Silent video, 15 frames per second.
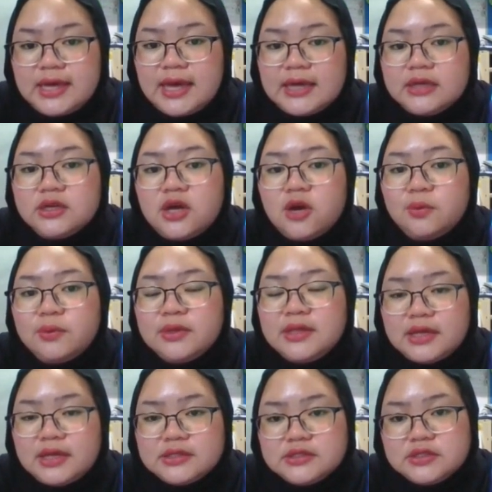and upper
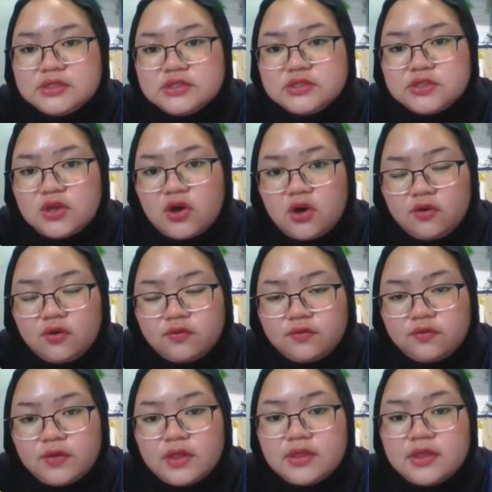classes of
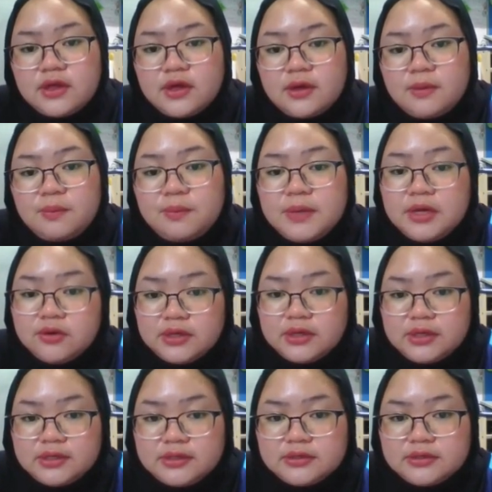the period.